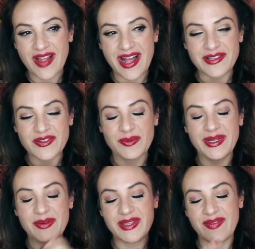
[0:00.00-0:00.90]
vows, for
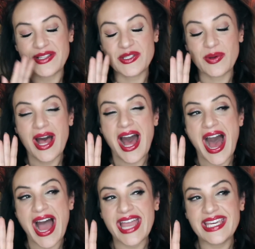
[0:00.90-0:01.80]
me to read the vows. So
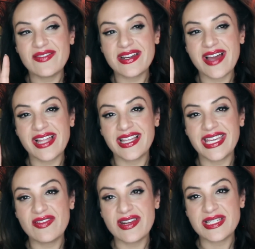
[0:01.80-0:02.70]
even
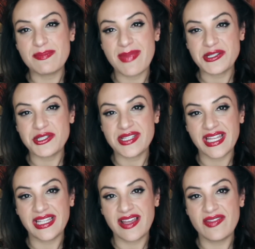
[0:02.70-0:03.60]
as much as
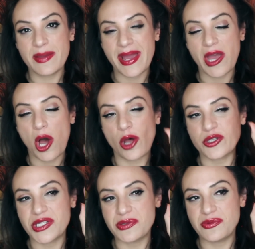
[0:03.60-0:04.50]
I love them, I
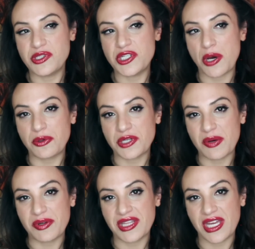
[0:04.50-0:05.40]
also don't
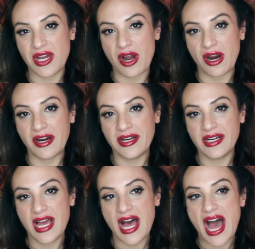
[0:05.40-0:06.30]
know what they are.
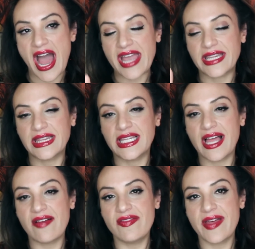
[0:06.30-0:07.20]
I can
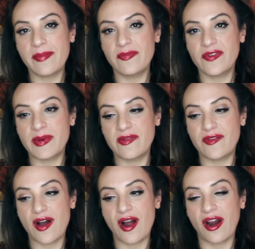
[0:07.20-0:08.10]
love them from
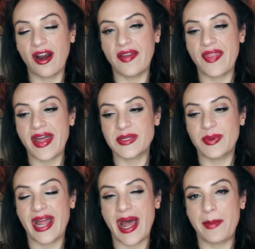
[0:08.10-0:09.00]
afar, and that's
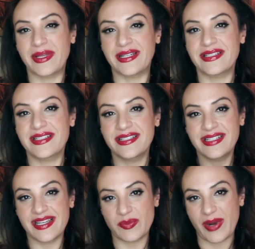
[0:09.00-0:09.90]
what happened,
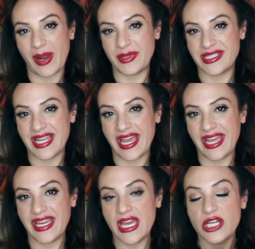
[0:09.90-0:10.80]
is what I would say.